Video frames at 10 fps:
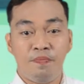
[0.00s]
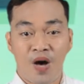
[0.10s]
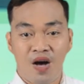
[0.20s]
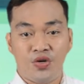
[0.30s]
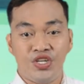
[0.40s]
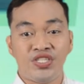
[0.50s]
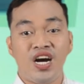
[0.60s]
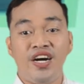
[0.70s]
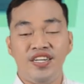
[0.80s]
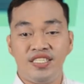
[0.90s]
powers
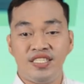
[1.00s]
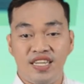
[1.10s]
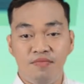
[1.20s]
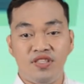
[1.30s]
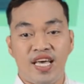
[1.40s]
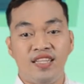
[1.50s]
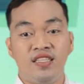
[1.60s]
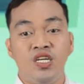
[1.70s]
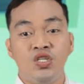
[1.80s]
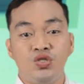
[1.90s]
are distributed
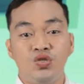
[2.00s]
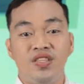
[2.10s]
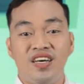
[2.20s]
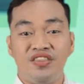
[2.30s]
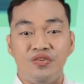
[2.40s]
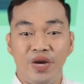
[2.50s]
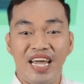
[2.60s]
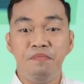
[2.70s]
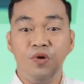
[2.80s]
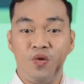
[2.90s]
to the 3
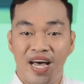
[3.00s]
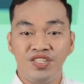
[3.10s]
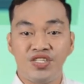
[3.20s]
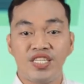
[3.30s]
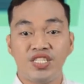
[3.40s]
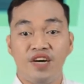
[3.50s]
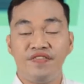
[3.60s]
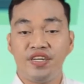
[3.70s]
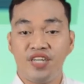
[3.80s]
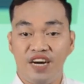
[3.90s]
branches of
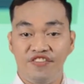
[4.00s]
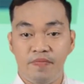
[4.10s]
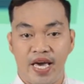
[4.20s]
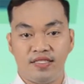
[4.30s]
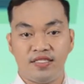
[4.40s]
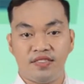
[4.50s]
the government: